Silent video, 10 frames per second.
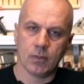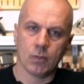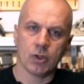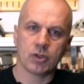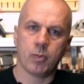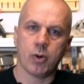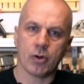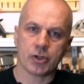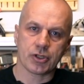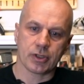what
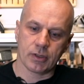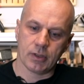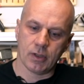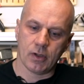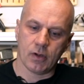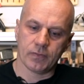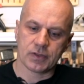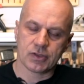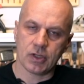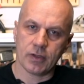portion of the
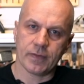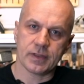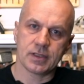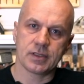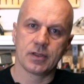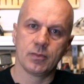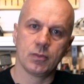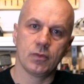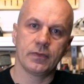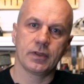surface is
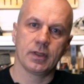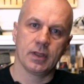removed